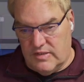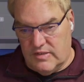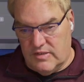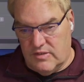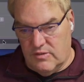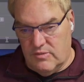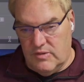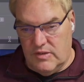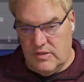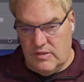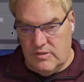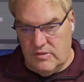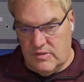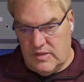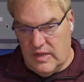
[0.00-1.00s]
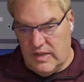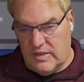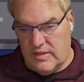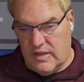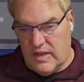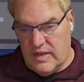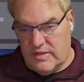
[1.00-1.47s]
So we select the
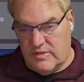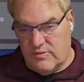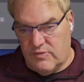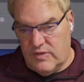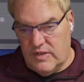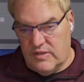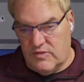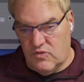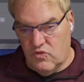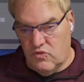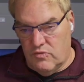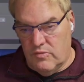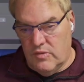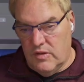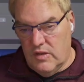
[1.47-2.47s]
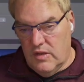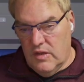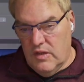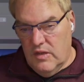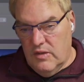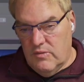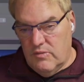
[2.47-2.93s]
guest via Zoom,
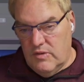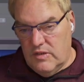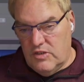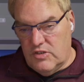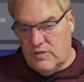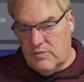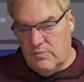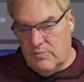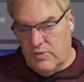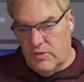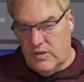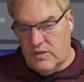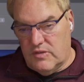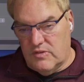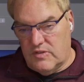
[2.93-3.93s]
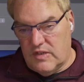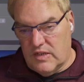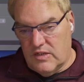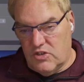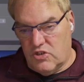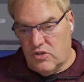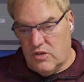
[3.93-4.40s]
we put it to single
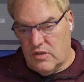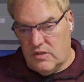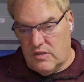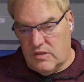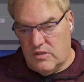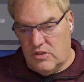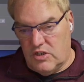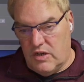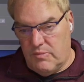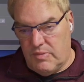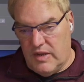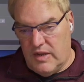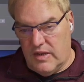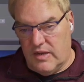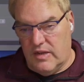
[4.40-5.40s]
shot JPEG,